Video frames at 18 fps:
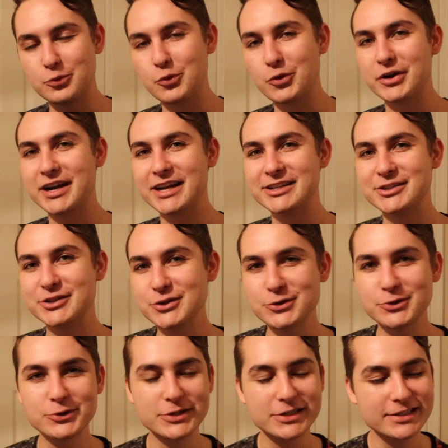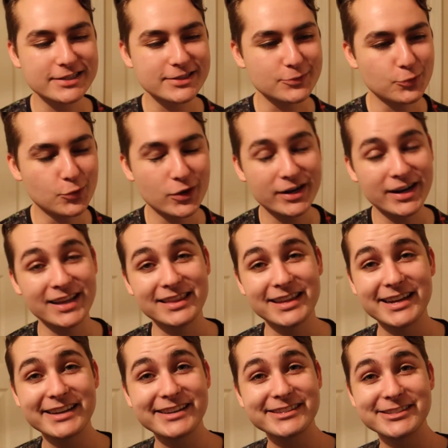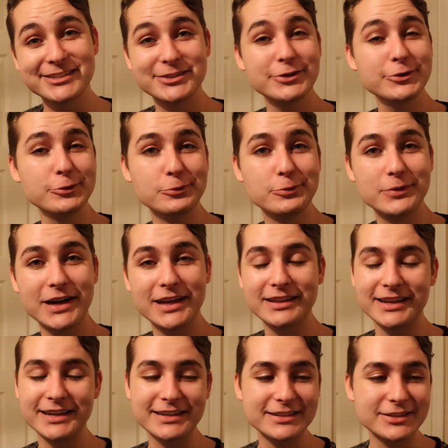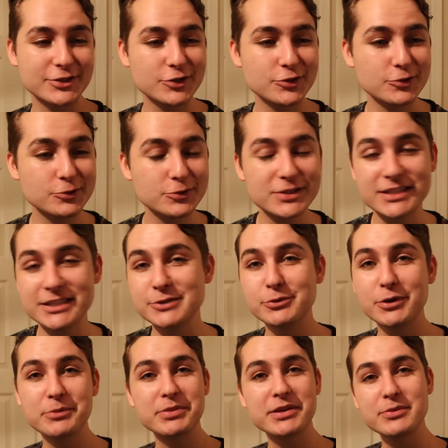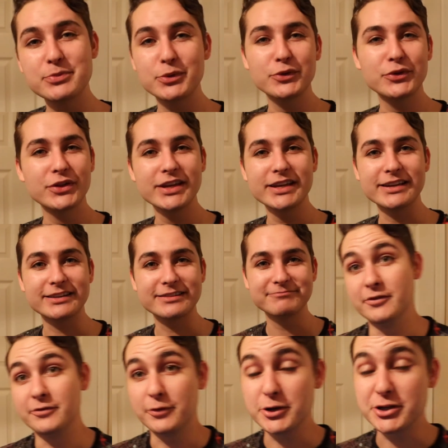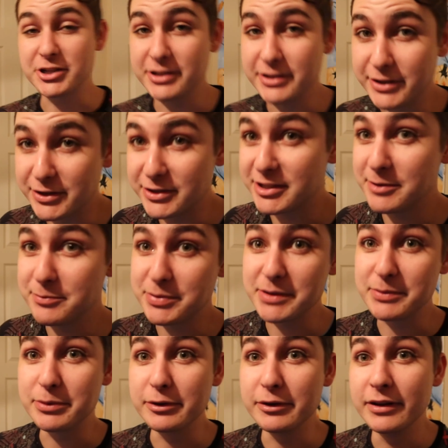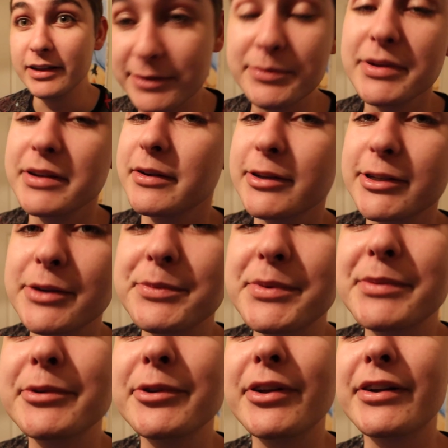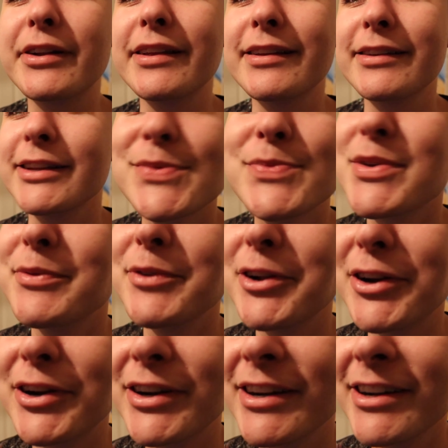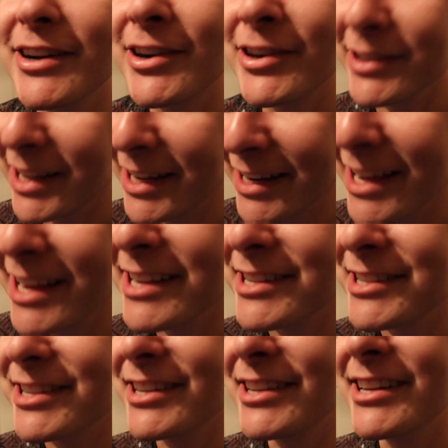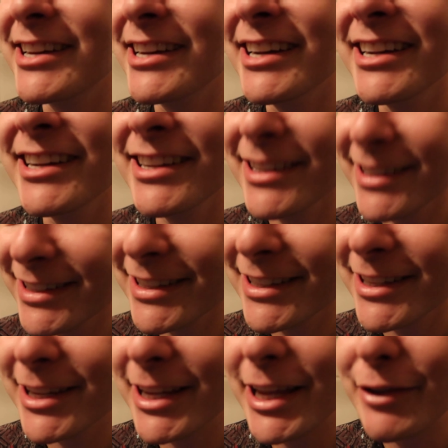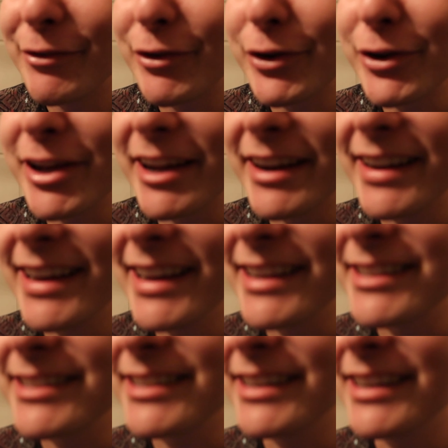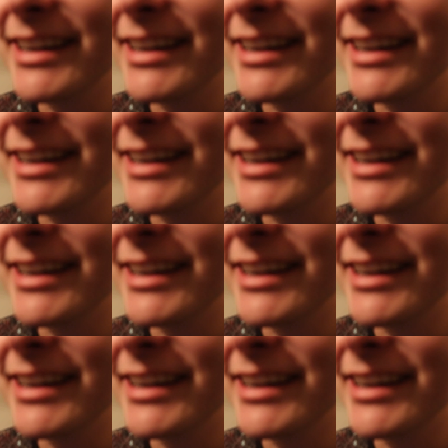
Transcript: what I do is what I like to do. I like to see what people think. Unfortunately, though, some people, some, pe- some people aren't, some people aren't, aren't that nice. And uh, if you're not nice,